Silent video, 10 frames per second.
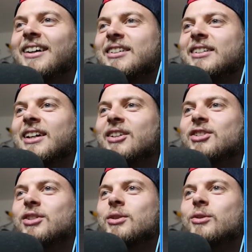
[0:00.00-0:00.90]
just had a
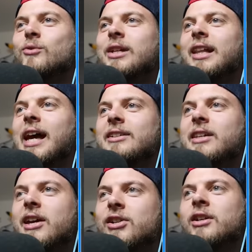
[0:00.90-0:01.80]
sudden
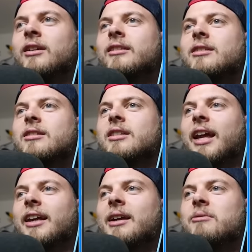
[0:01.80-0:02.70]
realization, just
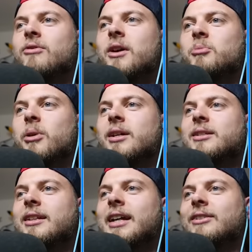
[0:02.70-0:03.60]
like in first
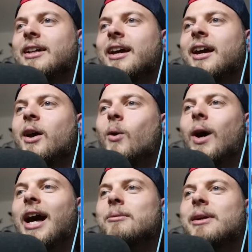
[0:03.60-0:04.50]
person. Then I was like,
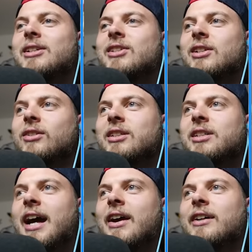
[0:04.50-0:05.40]
why am I still this
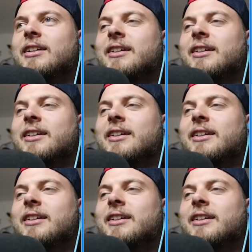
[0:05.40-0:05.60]
character?